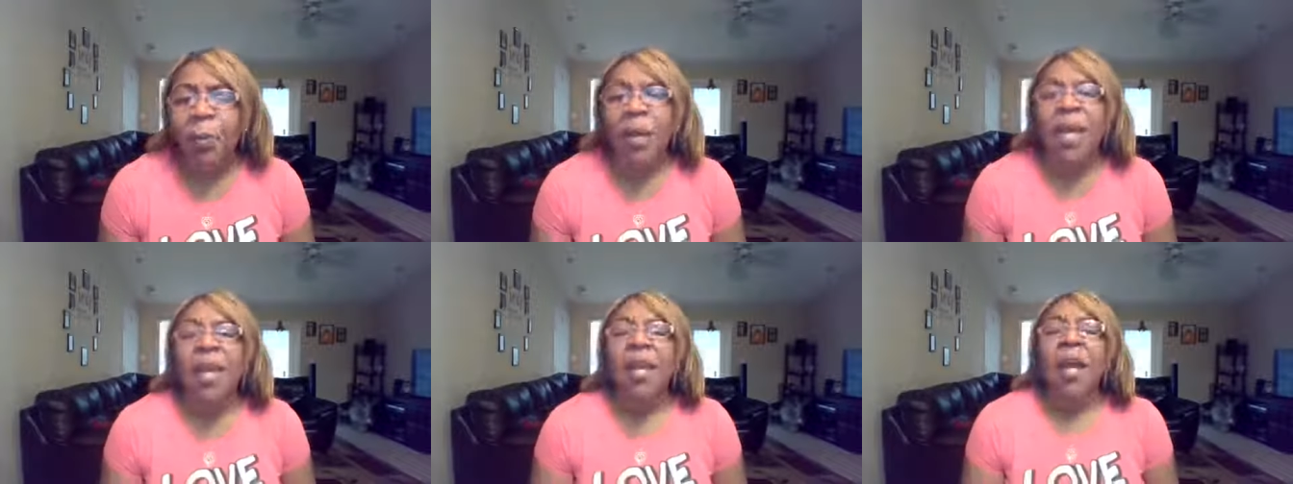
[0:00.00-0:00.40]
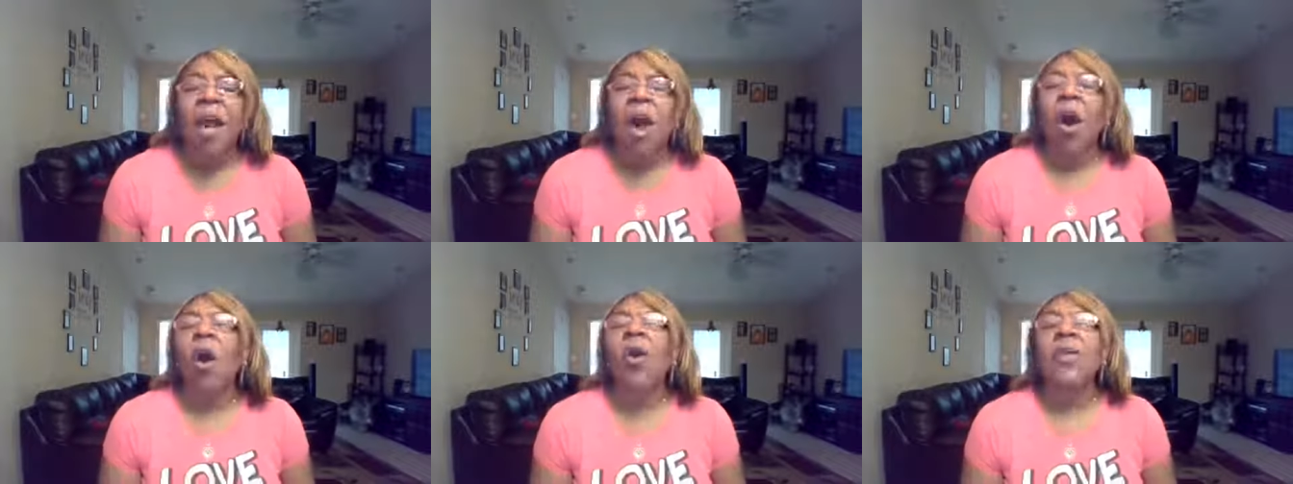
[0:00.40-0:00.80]
We
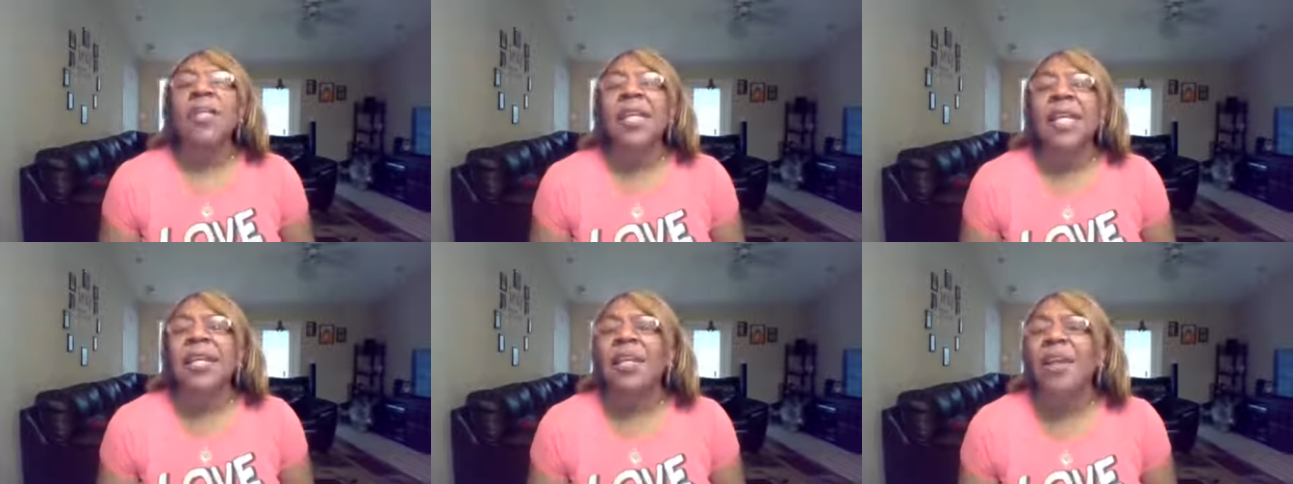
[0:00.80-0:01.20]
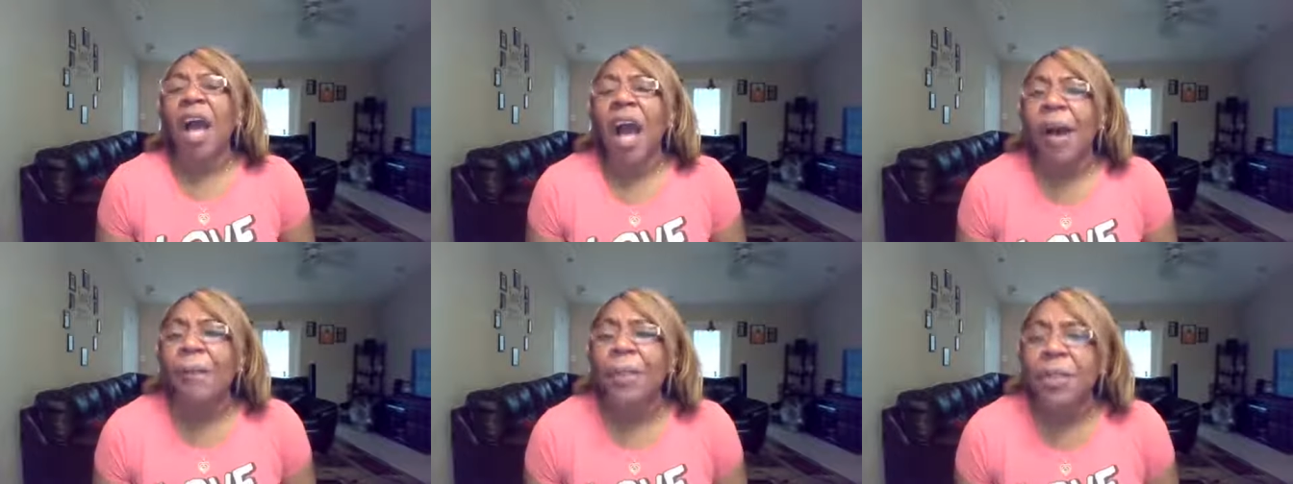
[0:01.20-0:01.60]
all need an
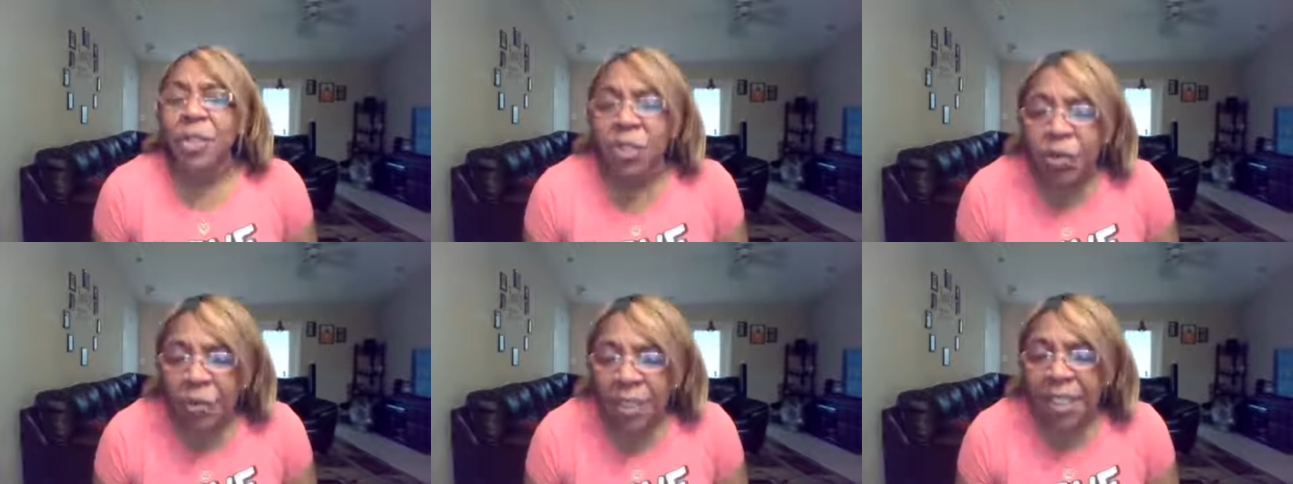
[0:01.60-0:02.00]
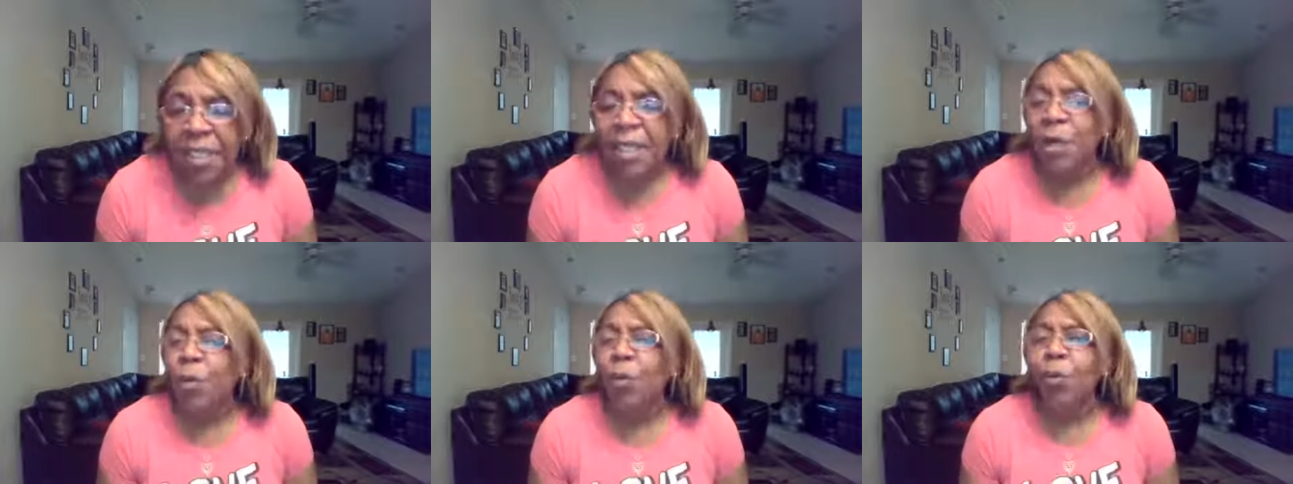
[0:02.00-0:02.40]

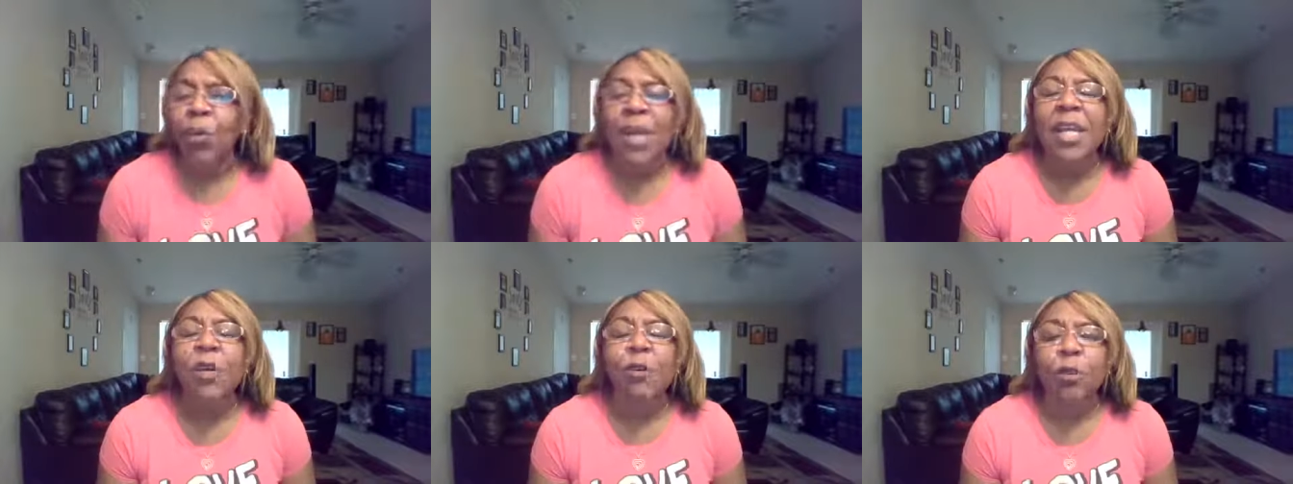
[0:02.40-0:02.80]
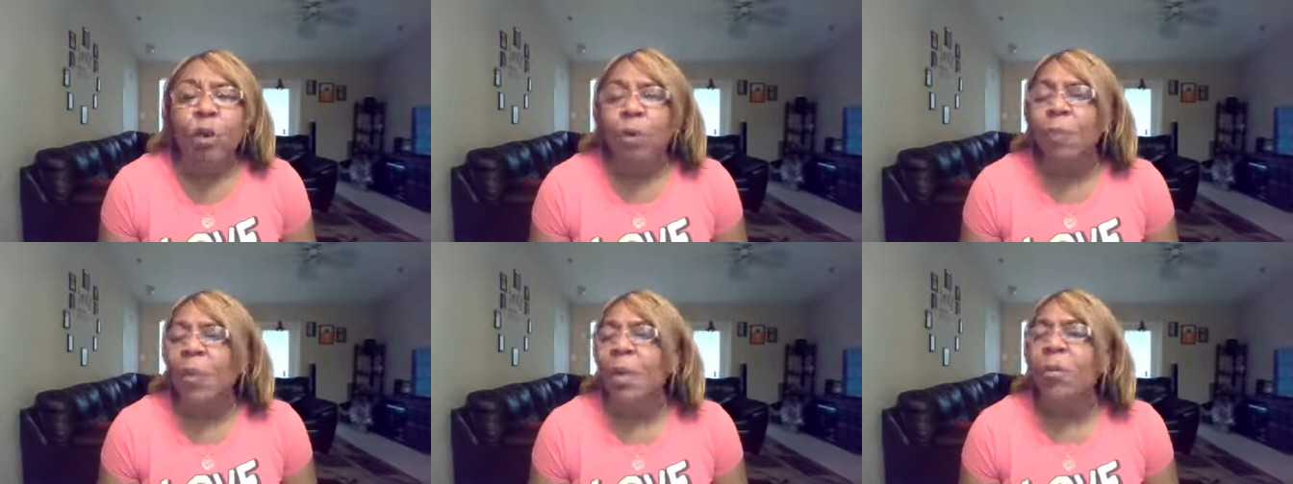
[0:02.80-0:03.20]
opportunity to
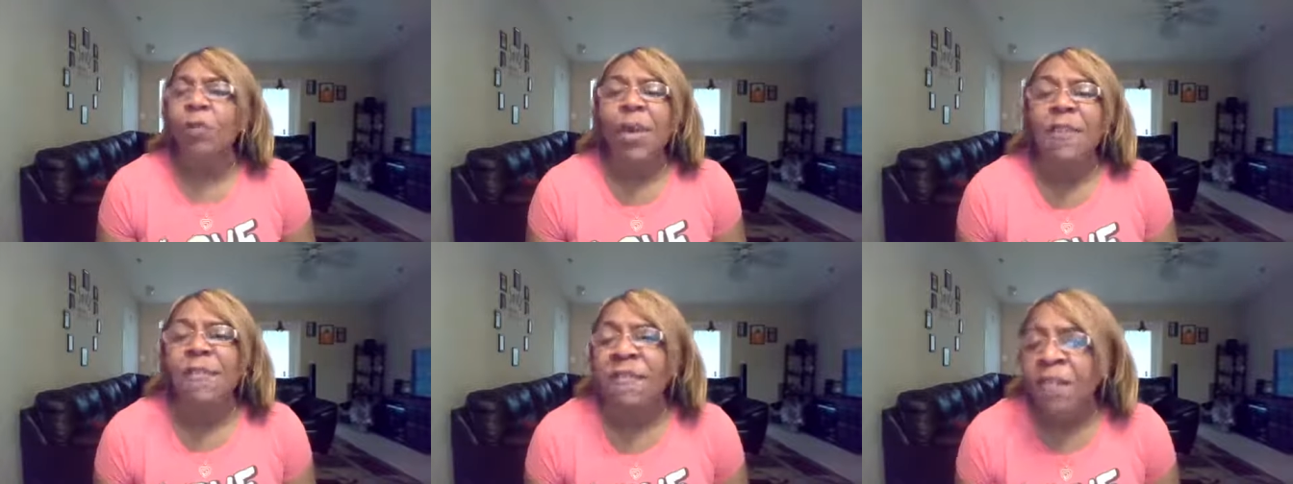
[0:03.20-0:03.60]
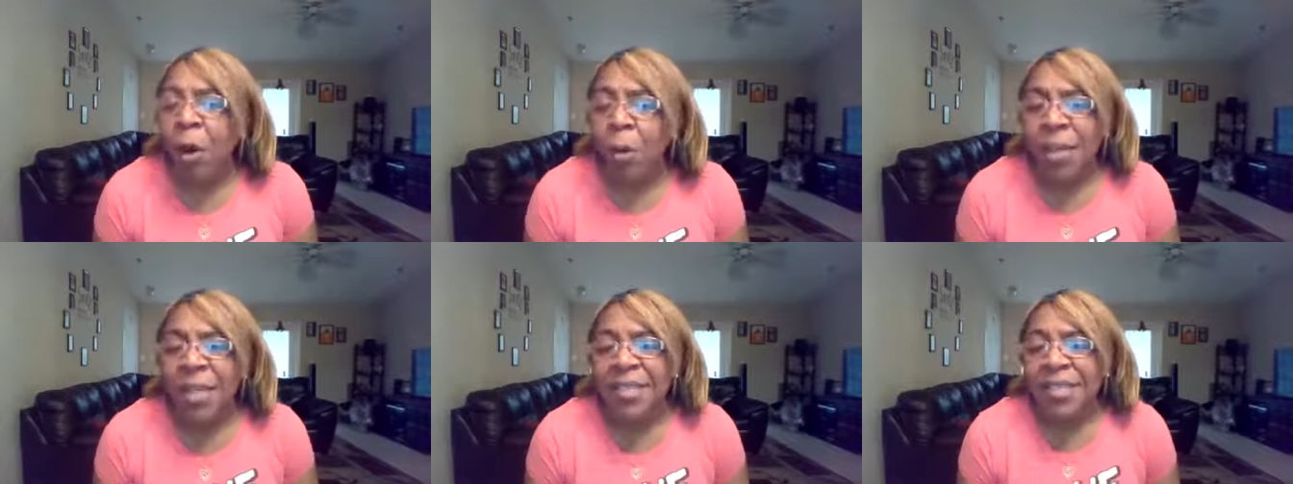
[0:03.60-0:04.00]
regroup and
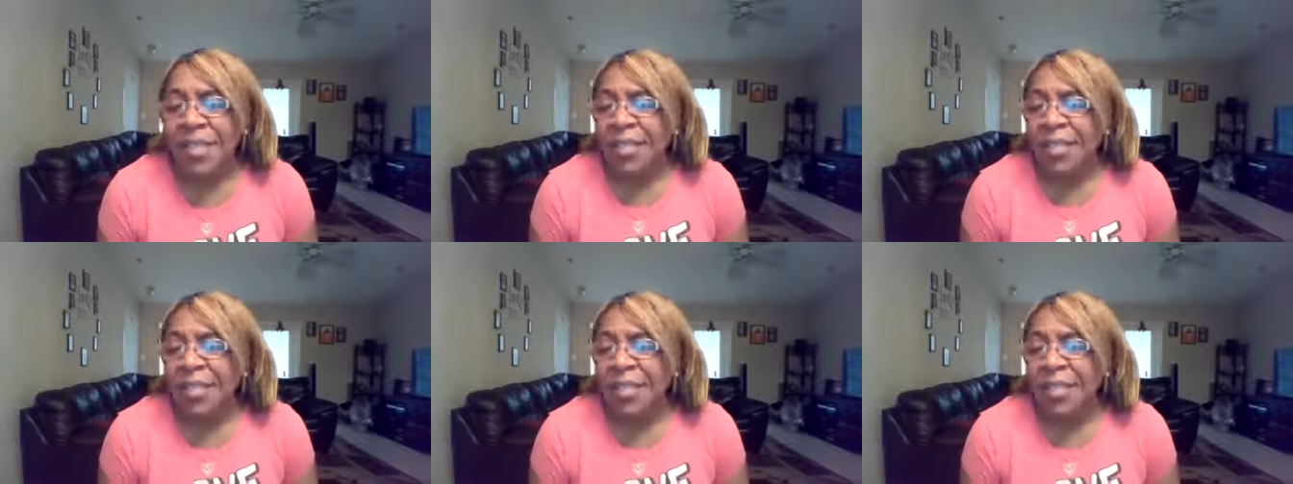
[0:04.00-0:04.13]
refocus.